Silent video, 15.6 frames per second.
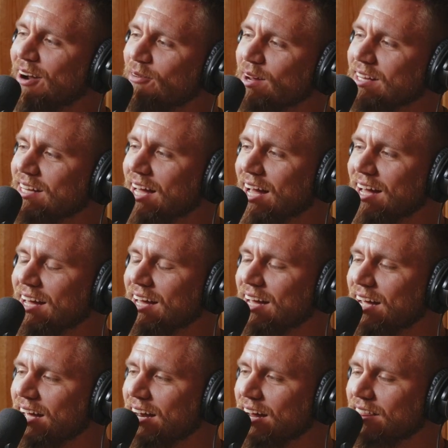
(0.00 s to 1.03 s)
read that
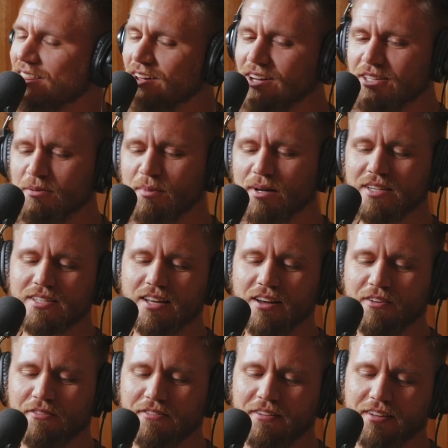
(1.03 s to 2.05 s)
and I thought to
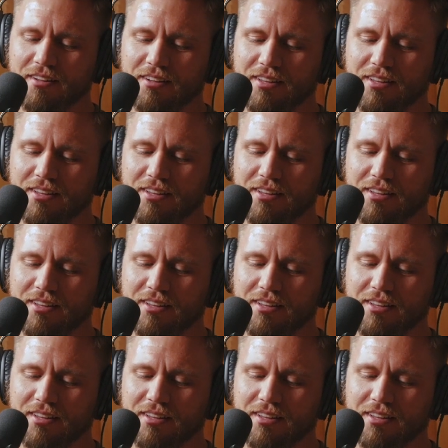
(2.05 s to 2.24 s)
myself,